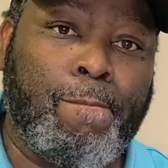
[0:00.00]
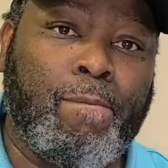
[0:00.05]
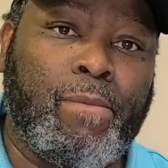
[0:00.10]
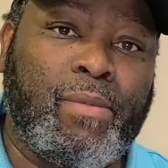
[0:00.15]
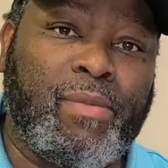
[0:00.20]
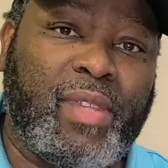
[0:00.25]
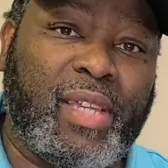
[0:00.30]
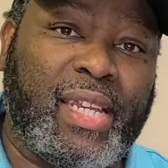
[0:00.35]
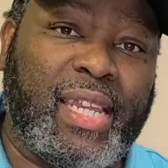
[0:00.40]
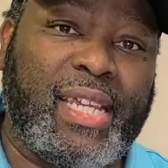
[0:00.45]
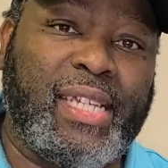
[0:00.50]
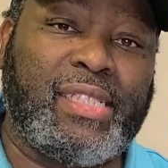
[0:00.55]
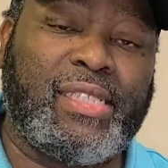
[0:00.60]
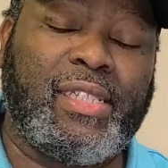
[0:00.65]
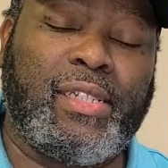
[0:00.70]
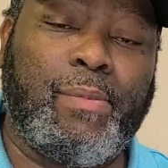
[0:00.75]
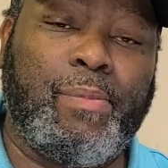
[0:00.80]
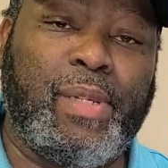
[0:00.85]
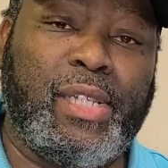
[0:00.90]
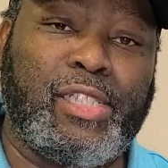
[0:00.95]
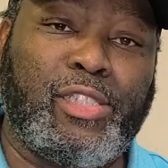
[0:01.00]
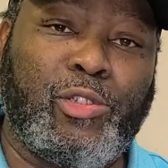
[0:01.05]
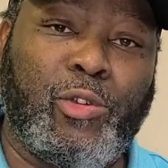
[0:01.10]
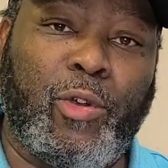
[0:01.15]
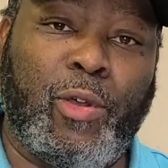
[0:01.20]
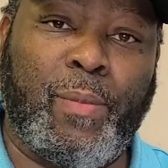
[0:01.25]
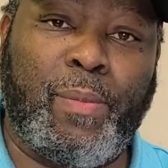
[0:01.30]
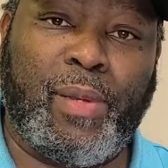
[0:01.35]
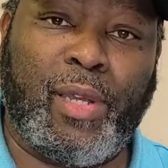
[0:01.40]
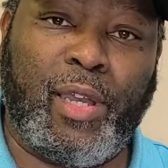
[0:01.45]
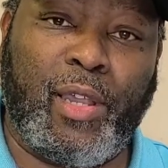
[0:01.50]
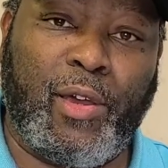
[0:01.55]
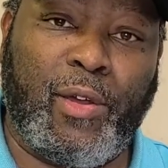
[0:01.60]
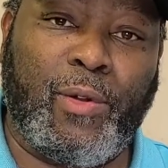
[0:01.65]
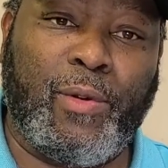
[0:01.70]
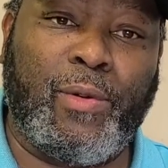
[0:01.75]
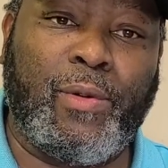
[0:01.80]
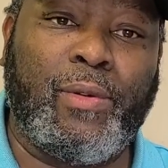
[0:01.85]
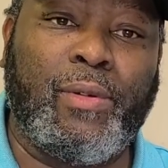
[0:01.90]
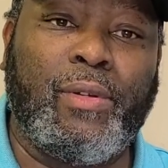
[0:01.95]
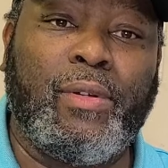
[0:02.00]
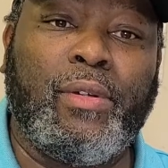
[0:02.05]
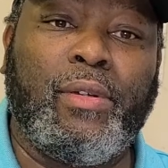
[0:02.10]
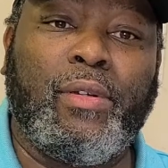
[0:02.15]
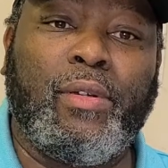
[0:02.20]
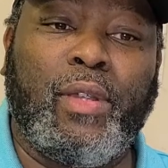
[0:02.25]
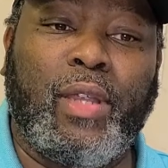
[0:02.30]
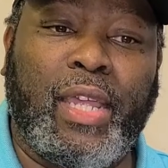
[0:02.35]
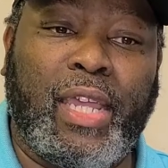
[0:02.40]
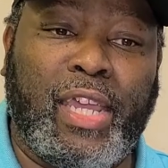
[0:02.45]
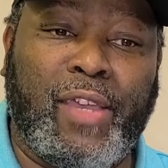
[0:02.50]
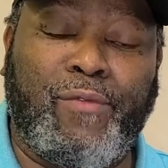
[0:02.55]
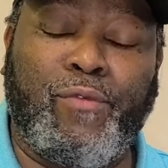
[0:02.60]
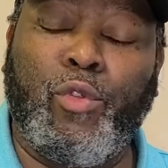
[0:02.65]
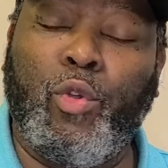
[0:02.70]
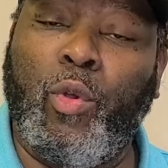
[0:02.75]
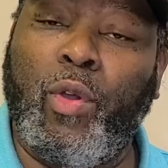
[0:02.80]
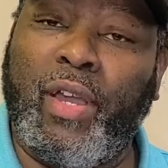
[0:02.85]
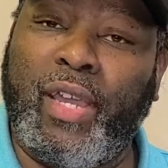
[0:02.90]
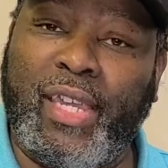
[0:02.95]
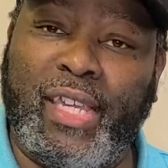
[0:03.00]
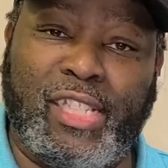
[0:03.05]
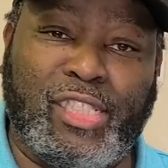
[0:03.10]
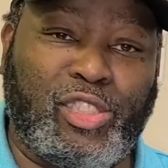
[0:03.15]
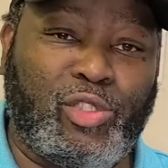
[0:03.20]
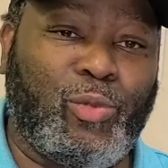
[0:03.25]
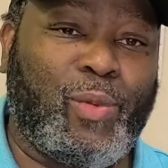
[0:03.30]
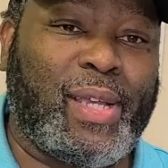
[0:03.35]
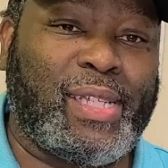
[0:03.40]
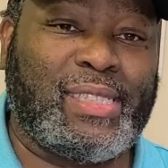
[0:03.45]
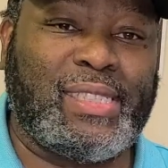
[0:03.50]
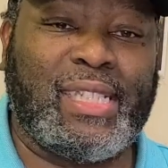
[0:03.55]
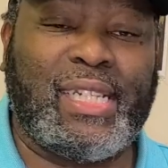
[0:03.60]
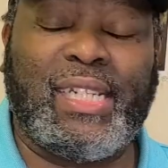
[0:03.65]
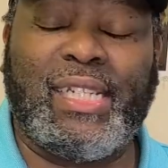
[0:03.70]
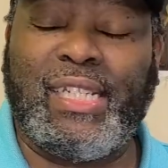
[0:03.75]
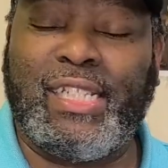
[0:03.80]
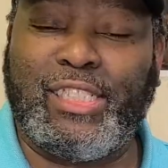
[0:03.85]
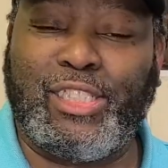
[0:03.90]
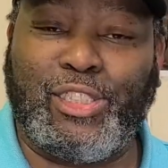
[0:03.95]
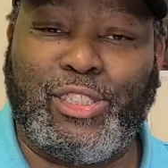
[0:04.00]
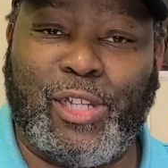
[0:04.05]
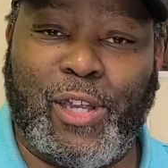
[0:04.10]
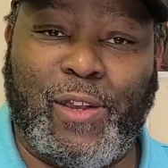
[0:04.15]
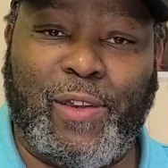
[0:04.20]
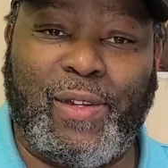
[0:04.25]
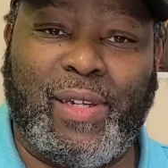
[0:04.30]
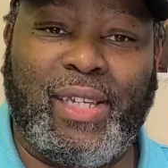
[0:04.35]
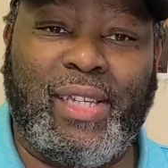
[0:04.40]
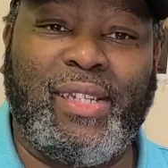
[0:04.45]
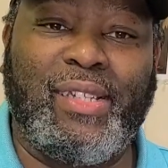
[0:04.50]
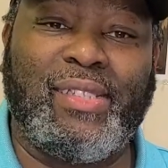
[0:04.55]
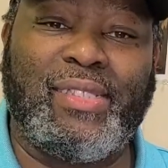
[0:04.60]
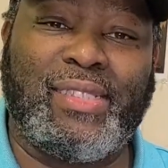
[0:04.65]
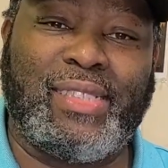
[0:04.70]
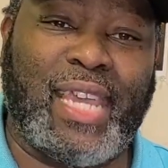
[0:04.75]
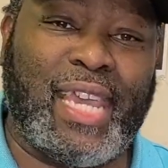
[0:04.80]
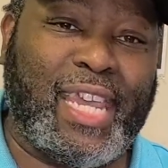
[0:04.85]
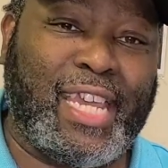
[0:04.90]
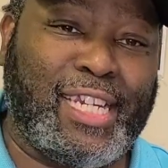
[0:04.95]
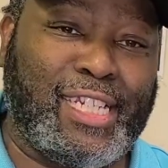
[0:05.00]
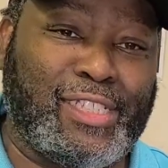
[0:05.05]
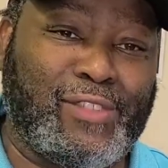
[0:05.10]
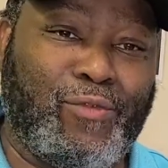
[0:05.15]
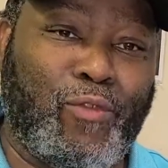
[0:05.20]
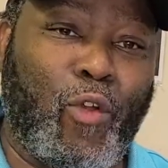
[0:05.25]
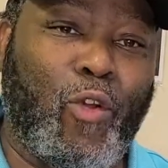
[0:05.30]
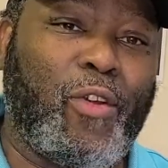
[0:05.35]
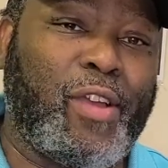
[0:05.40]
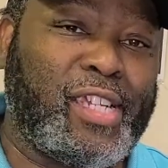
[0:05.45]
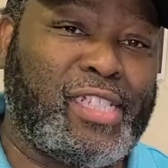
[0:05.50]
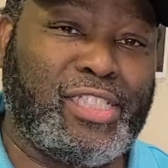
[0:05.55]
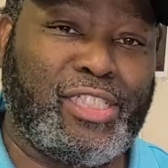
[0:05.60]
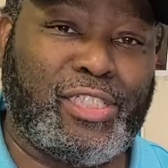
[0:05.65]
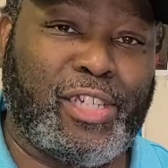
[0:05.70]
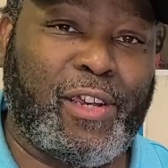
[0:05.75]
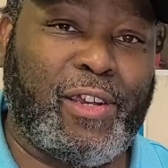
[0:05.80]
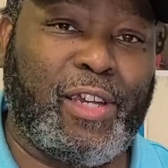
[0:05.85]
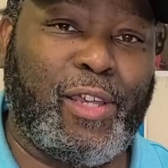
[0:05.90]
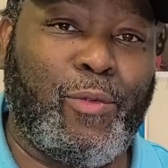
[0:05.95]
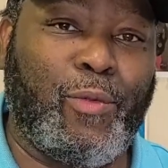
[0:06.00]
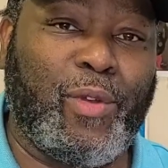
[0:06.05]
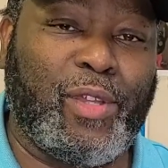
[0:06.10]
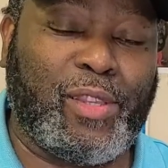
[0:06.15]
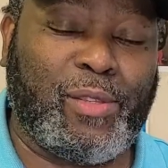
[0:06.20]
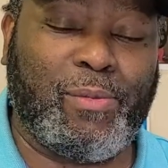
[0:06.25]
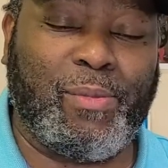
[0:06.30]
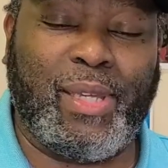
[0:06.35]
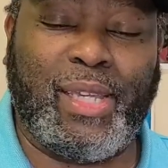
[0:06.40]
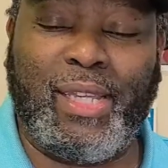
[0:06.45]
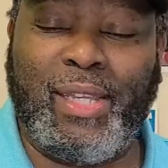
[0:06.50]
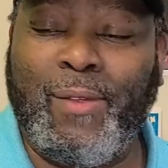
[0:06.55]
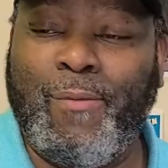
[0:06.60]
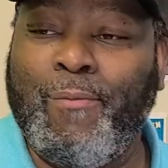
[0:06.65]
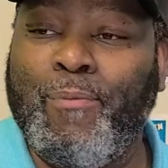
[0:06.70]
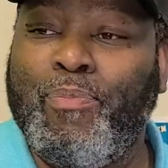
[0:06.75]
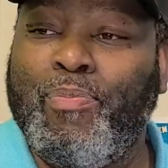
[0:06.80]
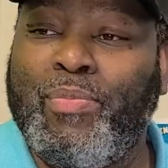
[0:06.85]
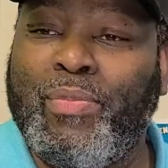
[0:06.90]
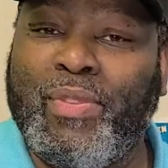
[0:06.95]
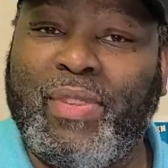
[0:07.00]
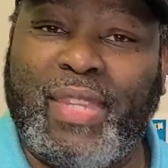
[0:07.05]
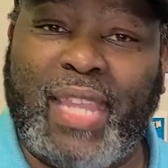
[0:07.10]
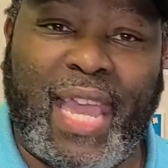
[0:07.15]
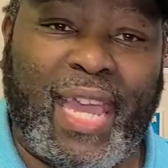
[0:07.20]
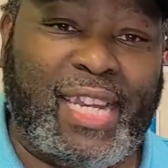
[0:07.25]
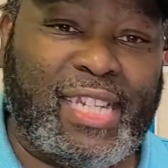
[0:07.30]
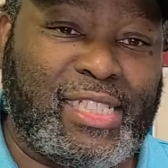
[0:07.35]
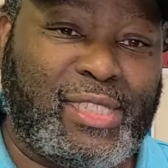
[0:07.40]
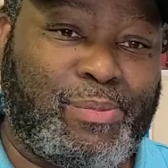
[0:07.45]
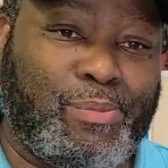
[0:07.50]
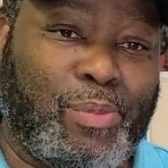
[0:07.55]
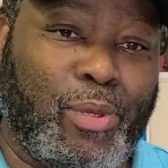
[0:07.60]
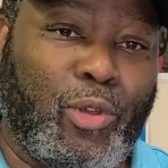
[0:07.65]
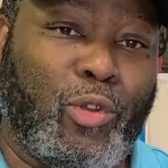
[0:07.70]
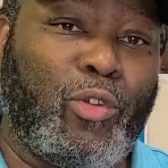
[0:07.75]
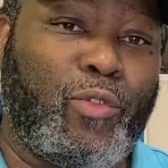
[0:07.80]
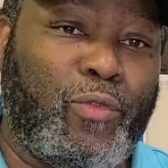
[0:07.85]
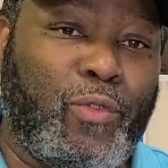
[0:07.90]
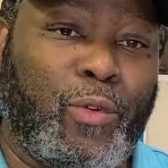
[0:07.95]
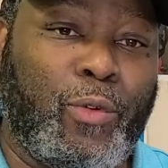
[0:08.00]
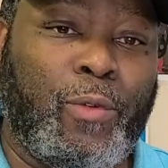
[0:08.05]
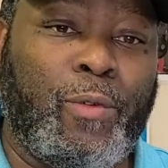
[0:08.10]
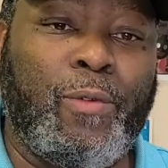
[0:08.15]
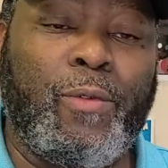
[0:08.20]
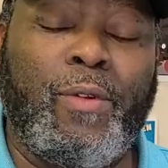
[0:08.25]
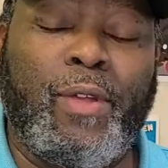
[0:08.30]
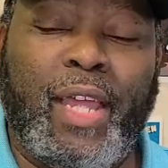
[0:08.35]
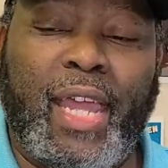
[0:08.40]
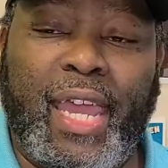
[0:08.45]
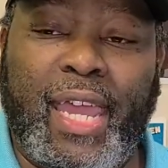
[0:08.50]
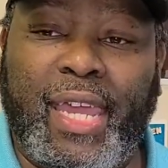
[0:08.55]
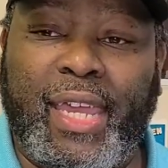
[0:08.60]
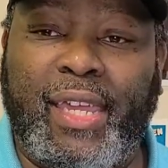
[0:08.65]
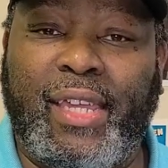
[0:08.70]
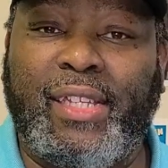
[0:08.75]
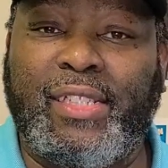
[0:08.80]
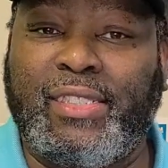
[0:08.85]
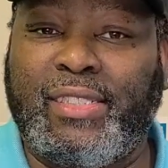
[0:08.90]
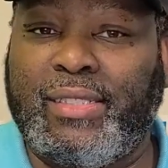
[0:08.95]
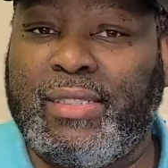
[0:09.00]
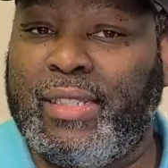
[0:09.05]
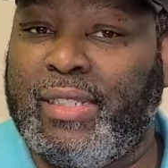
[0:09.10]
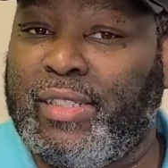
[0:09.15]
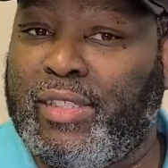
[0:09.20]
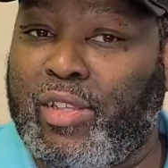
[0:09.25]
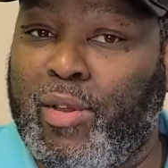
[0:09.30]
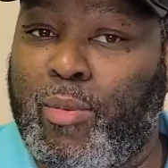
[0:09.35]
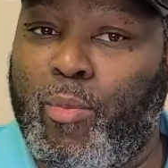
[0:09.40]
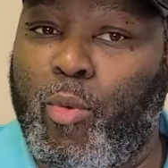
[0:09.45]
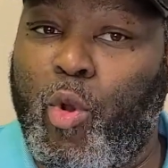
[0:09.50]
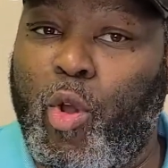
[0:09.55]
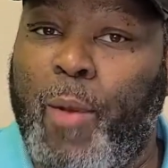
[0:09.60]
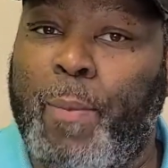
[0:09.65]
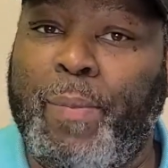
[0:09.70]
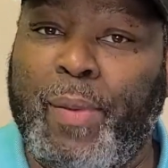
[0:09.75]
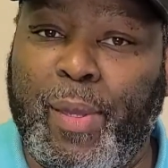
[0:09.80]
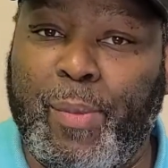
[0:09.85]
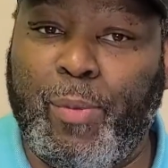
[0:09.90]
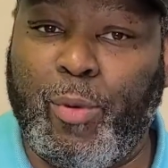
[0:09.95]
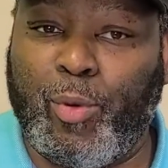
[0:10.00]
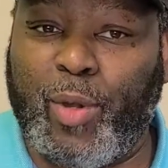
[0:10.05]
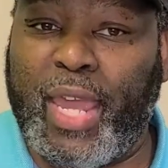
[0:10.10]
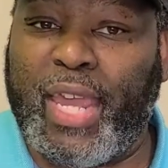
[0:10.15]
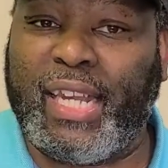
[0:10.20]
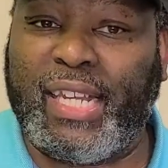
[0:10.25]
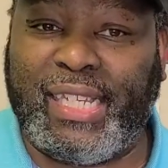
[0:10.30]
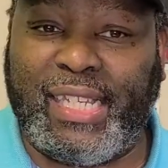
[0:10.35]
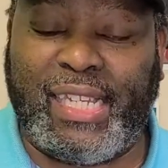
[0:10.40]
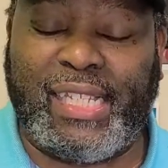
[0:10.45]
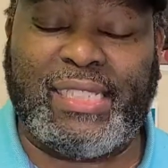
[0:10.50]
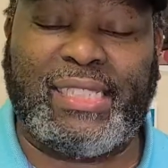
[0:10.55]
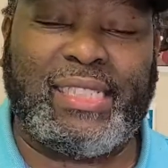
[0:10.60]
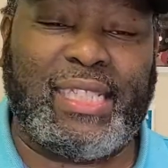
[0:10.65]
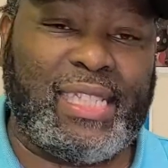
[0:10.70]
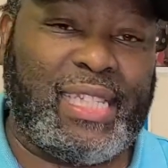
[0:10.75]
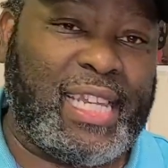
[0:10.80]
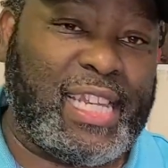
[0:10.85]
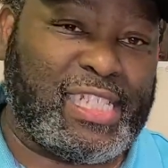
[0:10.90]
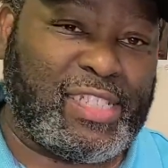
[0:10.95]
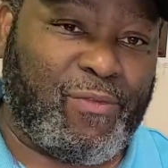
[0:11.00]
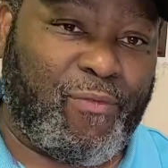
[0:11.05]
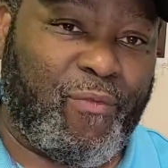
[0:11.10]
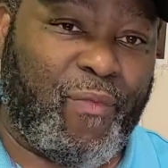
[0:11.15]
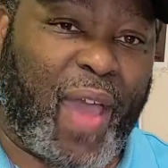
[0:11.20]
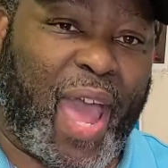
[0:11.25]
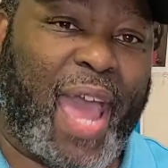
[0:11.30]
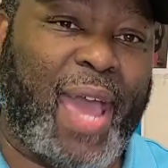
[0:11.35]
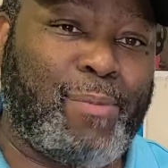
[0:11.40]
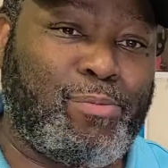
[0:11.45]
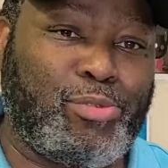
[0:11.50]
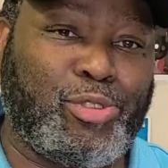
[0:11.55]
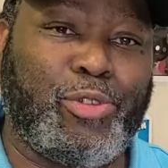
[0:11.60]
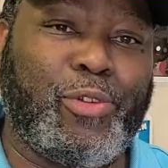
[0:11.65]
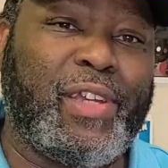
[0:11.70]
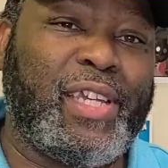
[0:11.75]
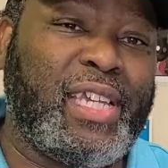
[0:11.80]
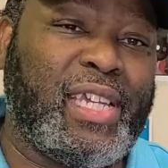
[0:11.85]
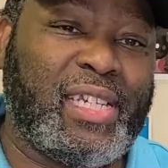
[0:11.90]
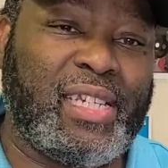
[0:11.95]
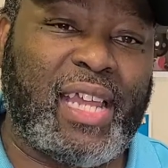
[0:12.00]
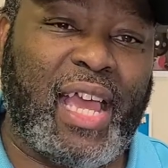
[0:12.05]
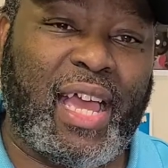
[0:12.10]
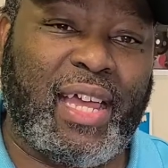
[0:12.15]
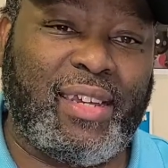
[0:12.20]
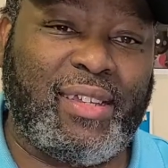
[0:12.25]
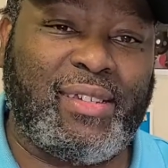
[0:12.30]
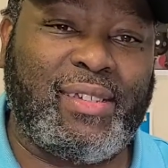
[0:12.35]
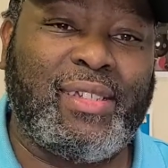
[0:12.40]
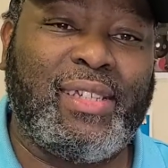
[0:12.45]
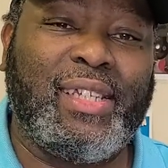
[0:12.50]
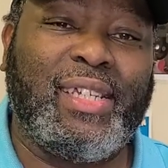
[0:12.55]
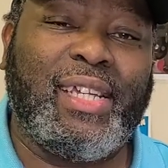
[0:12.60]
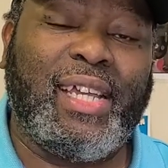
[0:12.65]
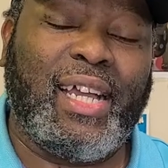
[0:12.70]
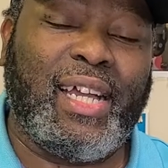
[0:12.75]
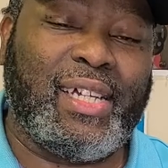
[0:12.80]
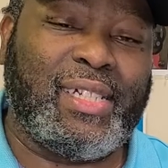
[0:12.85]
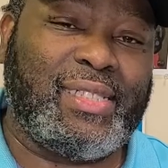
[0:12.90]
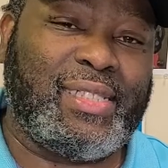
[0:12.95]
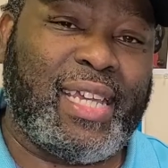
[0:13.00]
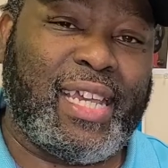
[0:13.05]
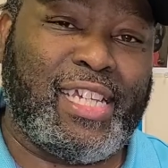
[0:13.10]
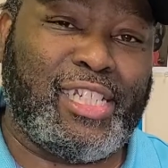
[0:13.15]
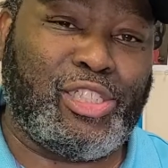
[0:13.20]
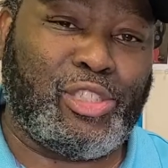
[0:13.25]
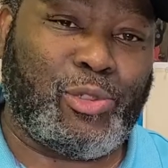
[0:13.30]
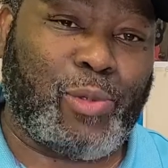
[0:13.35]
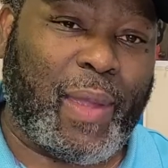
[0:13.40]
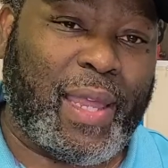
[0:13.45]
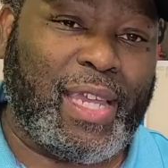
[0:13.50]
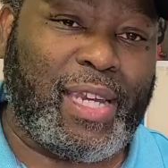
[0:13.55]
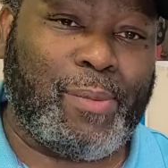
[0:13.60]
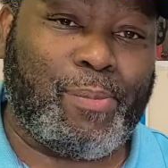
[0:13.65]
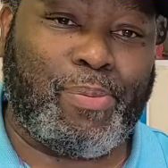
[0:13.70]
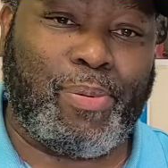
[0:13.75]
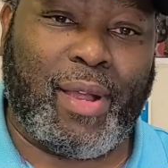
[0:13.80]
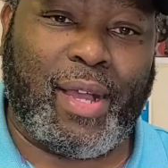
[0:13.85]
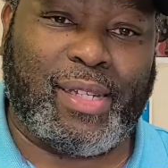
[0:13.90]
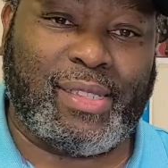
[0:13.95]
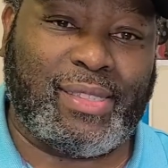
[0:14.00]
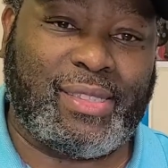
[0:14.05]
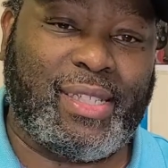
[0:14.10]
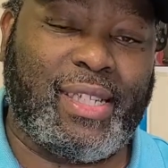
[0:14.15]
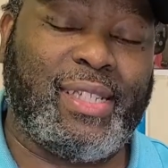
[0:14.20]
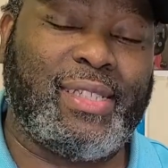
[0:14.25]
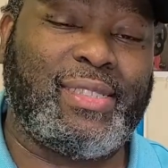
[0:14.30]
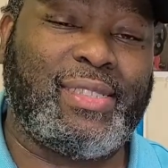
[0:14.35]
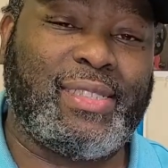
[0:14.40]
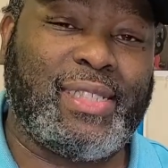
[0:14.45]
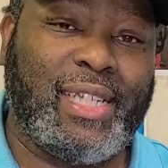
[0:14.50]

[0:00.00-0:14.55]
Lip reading: the link to the mentor below. If you are interested in this journey, taking this Forex journey with me, that is beautiful. As the more people that gets in this $5 trillion a day trading process